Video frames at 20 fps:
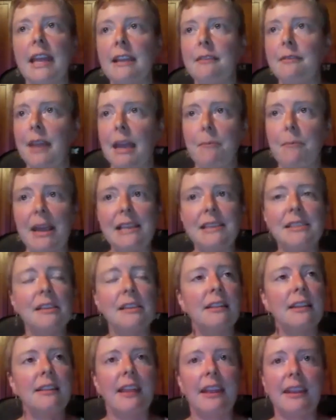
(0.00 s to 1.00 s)
They they
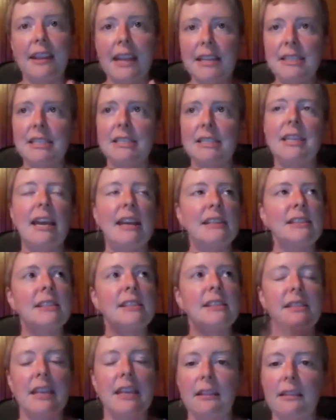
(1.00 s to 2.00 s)
basically they get to
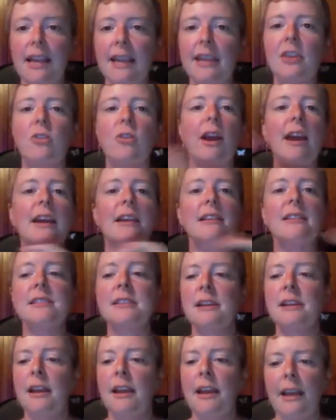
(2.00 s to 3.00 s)
Texas, they lay their
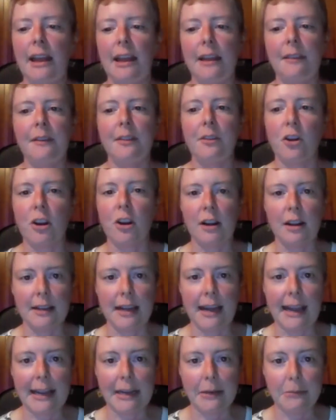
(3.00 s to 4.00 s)
eggs, and then they're going to
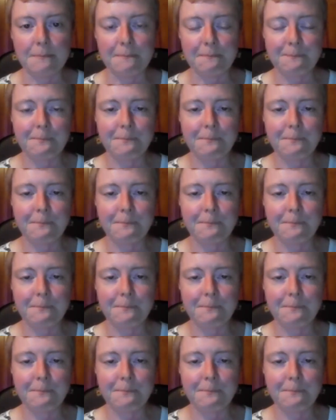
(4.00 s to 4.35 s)
die.